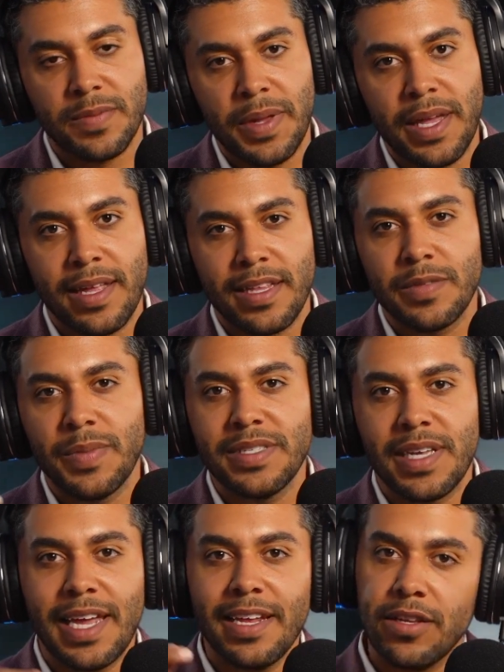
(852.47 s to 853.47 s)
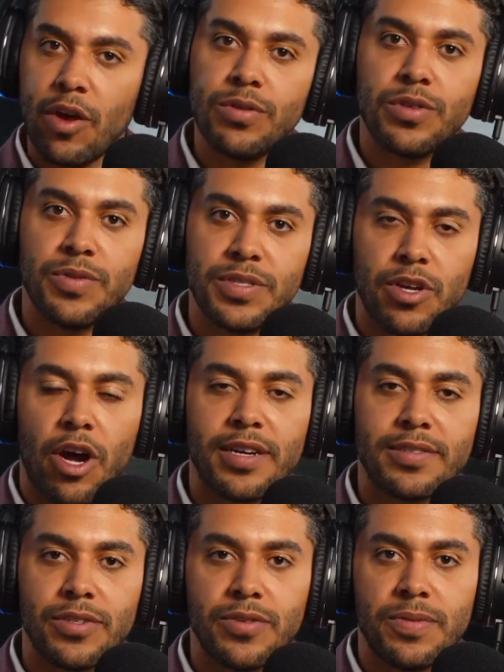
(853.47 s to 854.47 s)
speaking. This means that he knows who he's
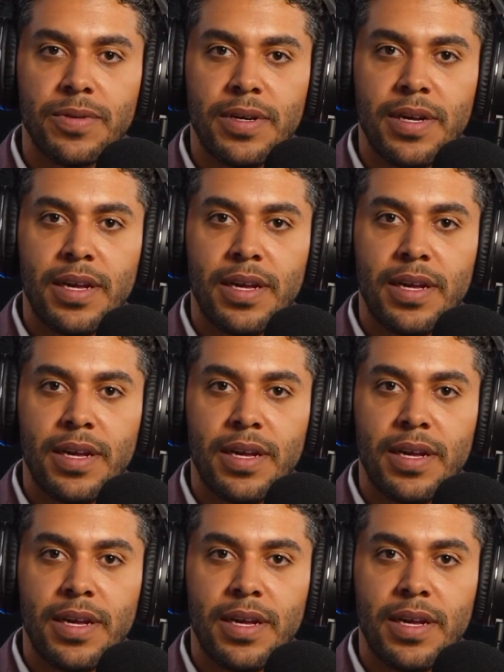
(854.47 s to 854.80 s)
talking to.